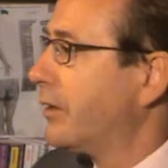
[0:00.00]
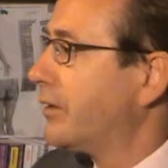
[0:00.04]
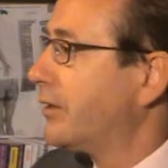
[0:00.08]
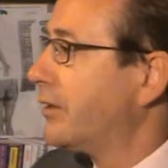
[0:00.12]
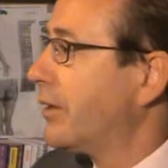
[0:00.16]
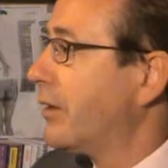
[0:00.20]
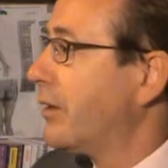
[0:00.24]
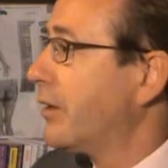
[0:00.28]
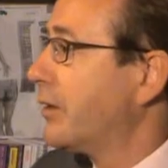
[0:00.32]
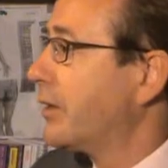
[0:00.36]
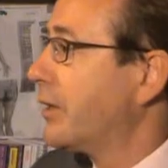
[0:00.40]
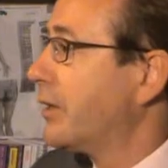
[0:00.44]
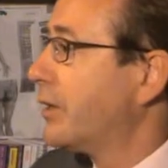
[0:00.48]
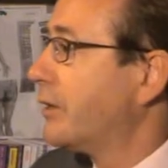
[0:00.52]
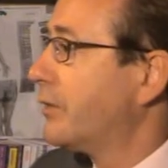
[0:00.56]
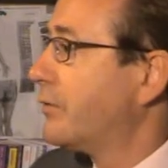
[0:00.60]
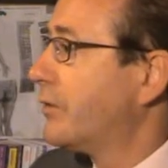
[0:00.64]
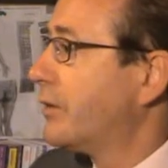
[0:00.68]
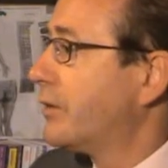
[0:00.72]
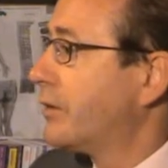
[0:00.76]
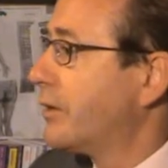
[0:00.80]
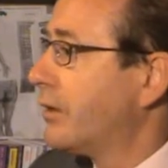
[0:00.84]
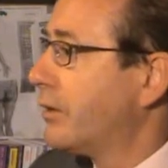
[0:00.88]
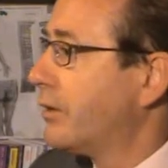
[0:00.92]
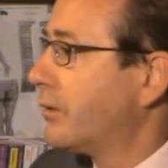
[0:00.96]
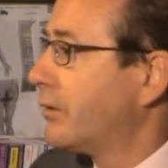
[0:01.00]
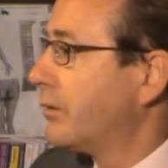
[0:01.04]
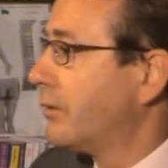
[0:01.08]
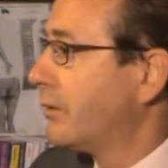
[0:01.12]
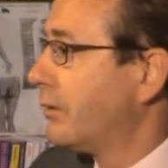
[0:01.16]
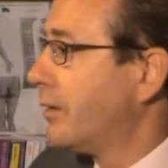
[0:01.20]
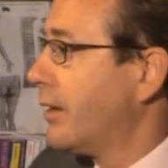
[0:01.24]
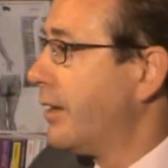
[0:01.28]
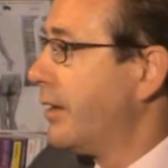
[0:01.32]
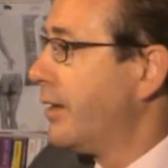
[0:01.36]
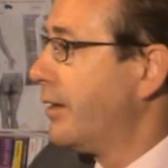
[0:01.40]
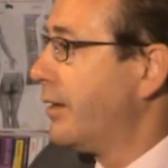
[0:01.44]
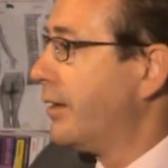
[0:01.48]
targets for total
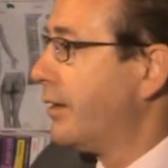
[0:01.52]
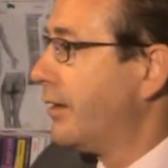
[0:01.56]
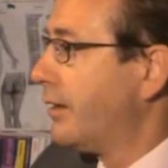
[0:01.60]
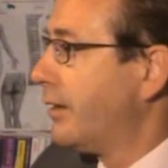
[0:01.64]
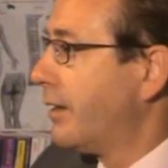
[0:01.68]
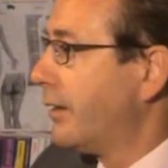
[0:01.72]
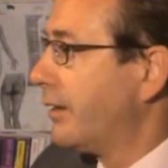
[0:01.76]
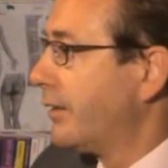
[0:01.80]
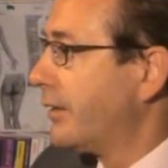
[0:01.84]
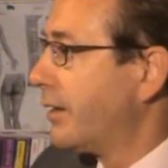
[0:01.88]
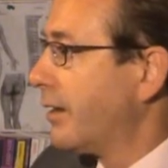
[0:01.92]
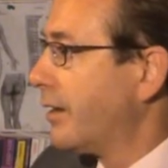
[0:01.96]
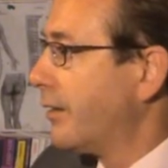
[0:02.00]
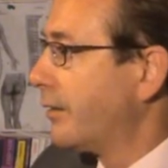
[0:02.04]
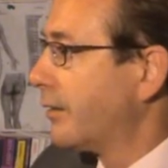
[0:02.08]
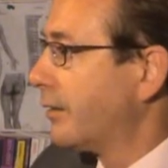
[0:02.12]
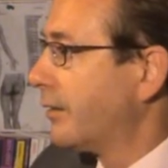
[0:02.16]
and LDL